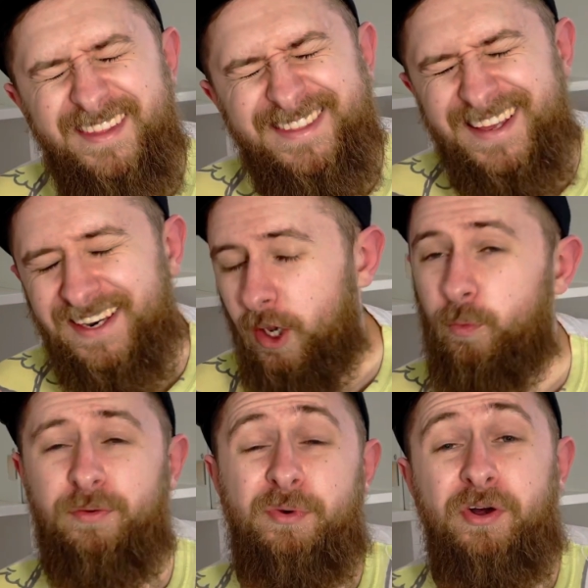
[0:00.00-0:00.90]
then I
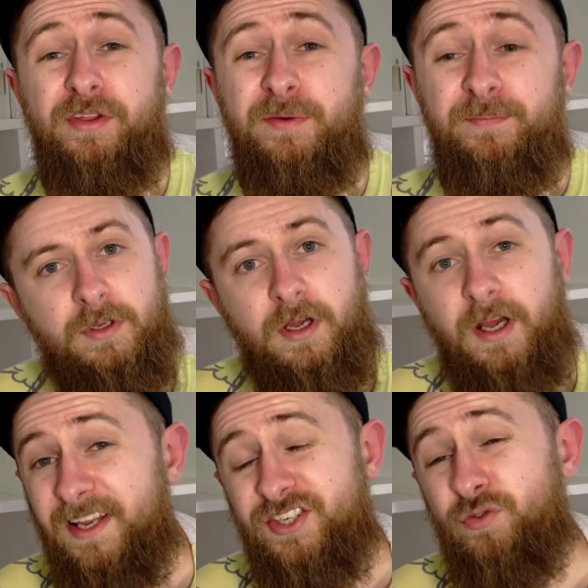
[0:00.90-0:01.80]
wouldn't bother,
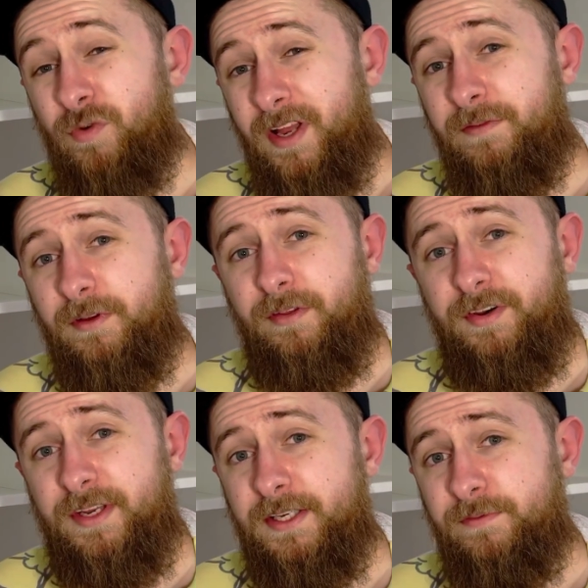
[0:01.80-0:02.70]
unless you really feel the
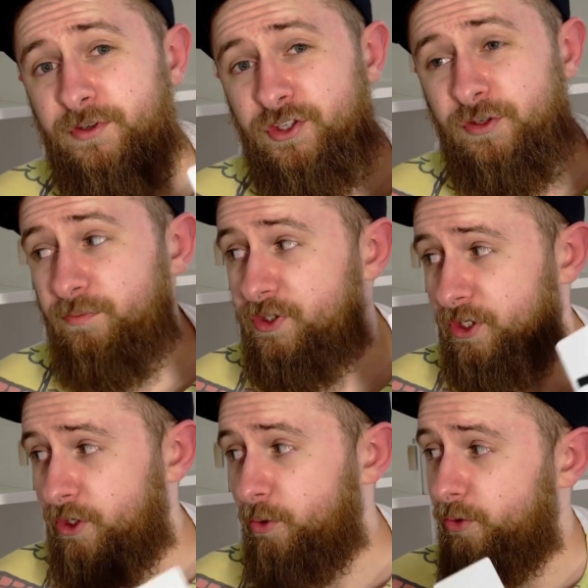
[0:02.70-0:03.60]
need for some
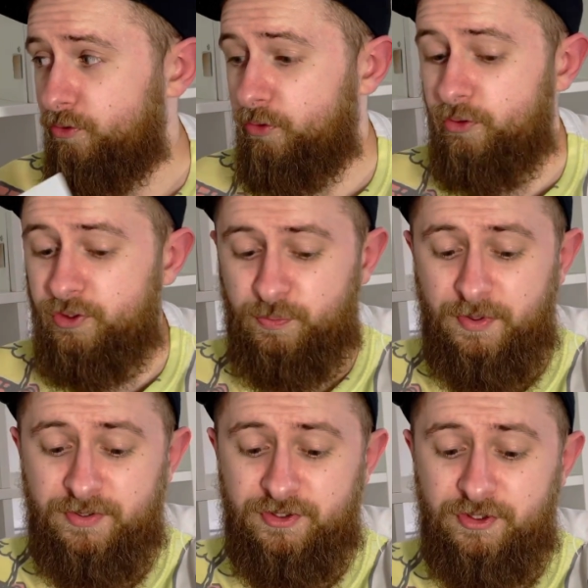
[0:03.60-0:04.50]
secure drawers
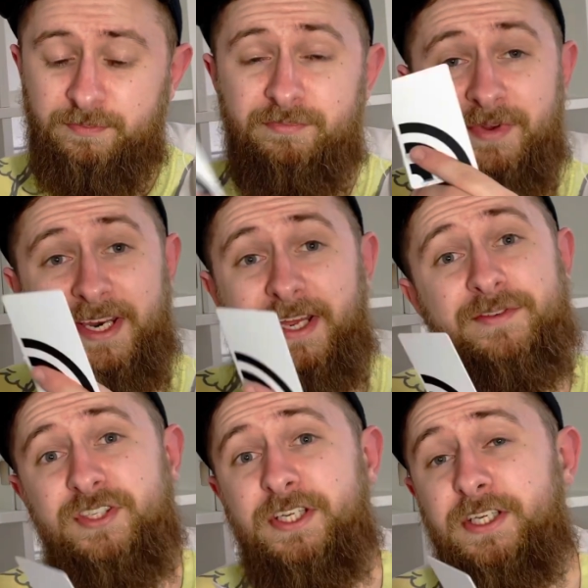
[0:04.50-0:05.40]
with some
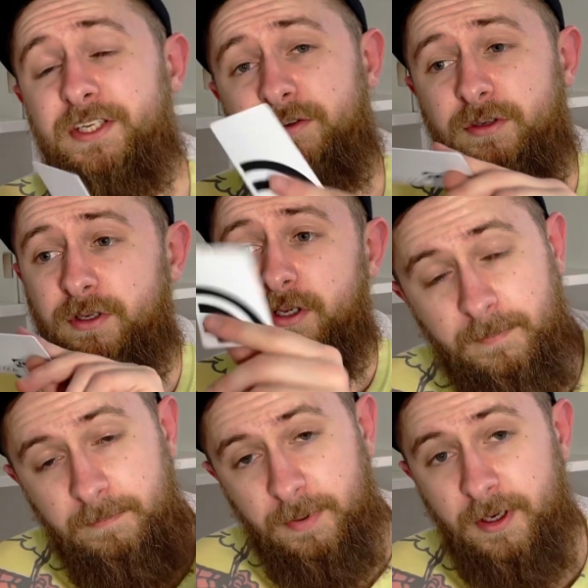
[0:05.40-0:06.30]
NFC.
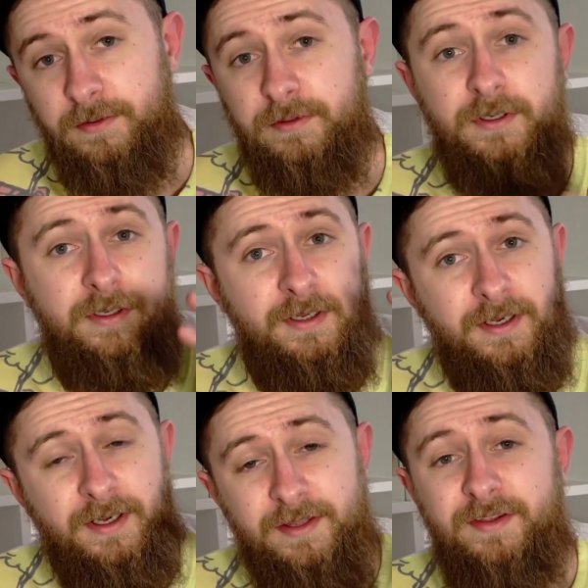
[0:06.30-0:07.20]
But
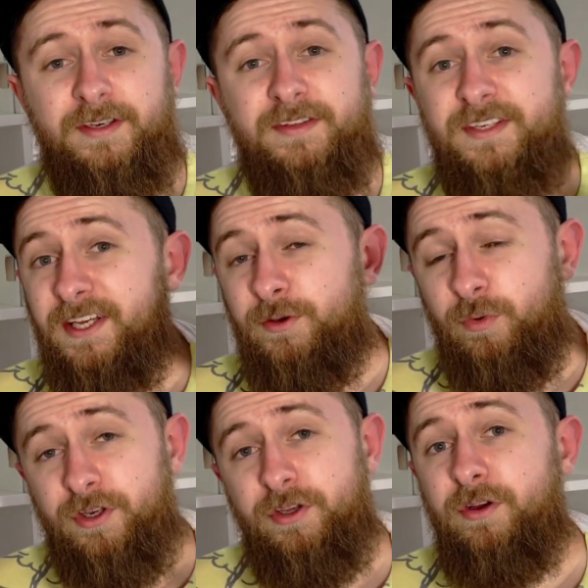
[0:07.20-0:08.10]
at the end of the day, what
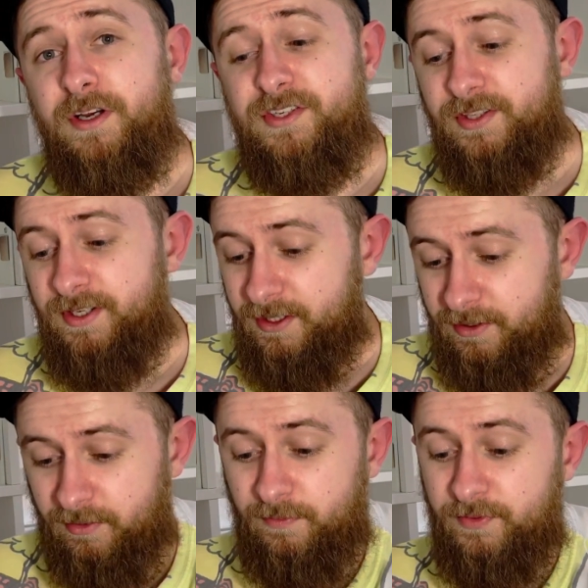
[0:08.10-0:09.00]
do you guys think?
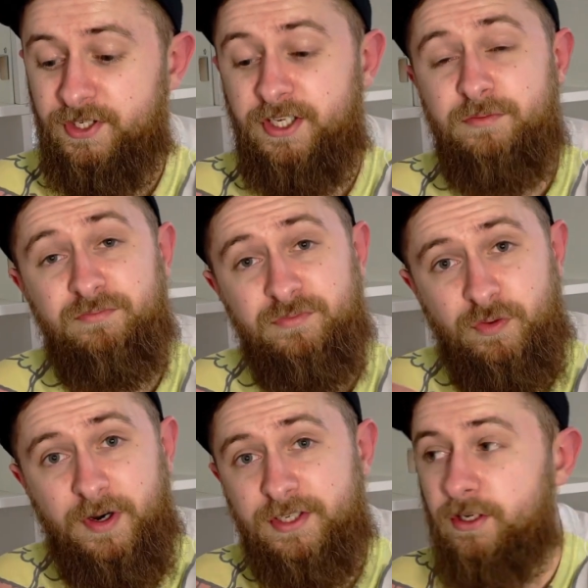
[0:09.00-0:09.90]
Obviously, it's
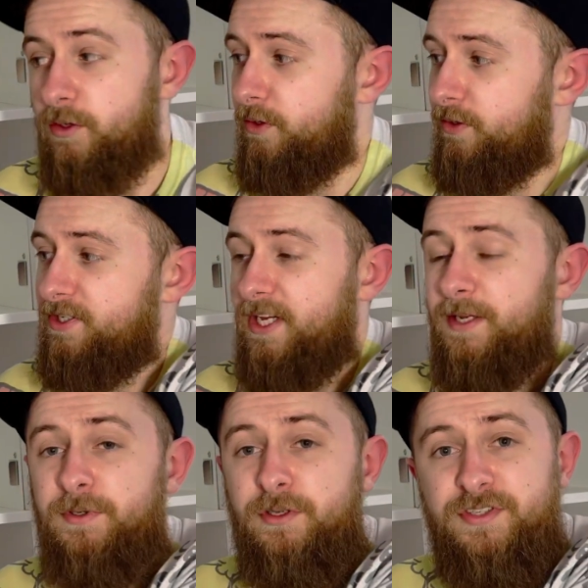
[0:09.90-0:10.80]
great to know that these can
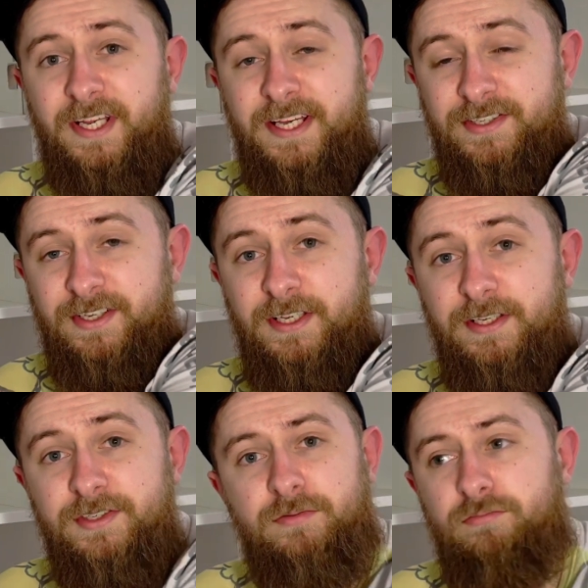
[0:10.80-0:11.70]
be used as
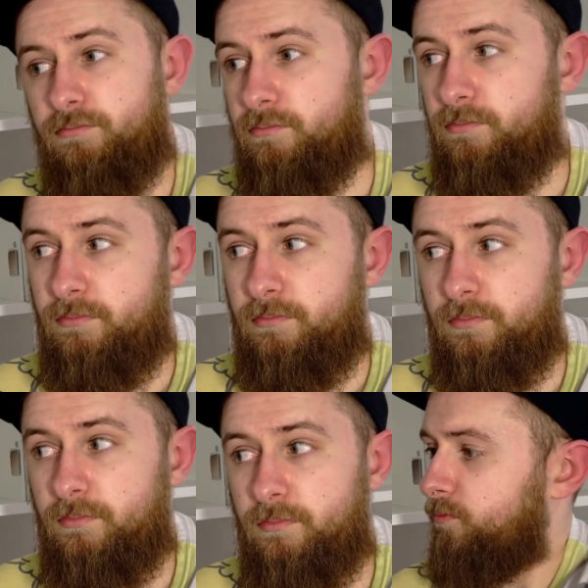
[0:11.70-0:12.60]
keys.
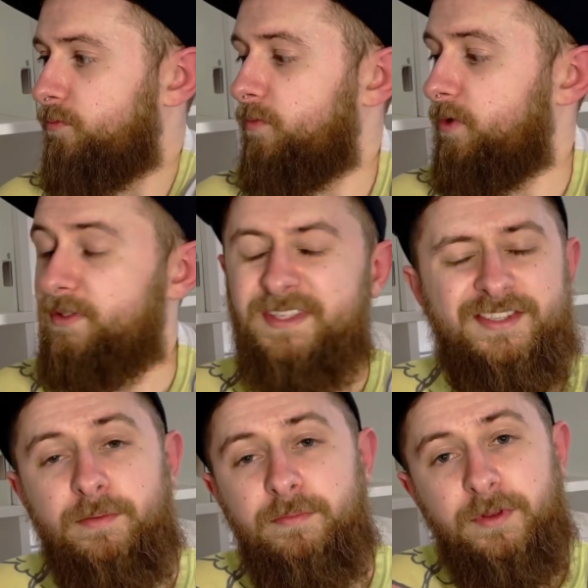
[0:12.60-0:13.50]
It did
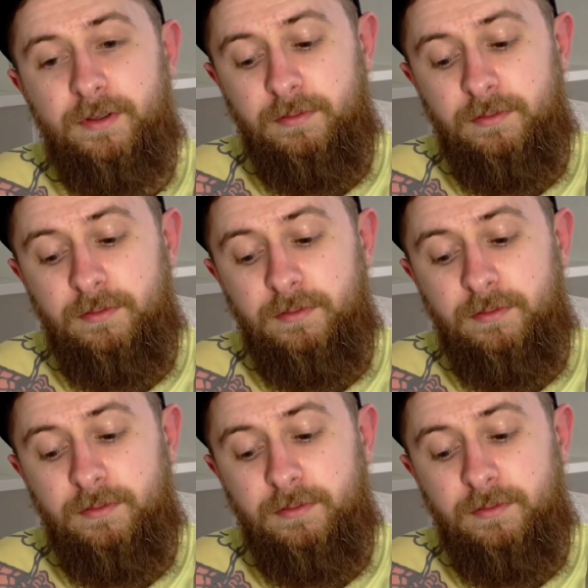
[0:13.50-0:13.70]
something.